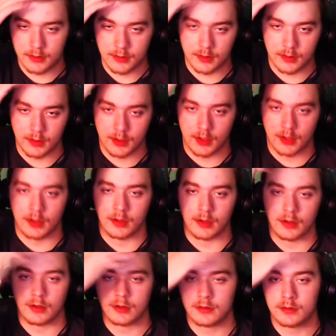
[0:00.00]
It
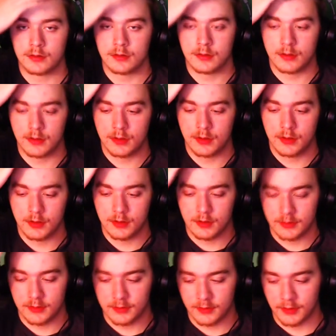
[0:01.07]

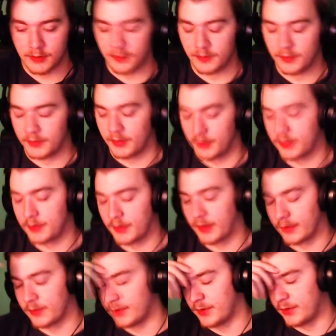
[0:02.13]
uses like
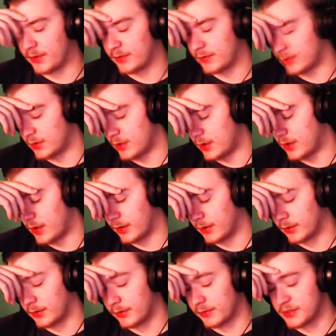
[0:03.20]
Sesame Street
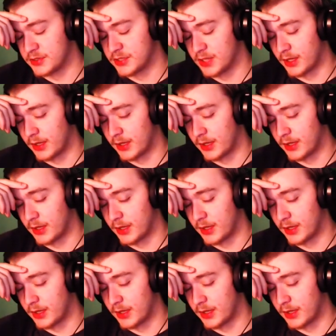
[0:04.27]
characters and shit.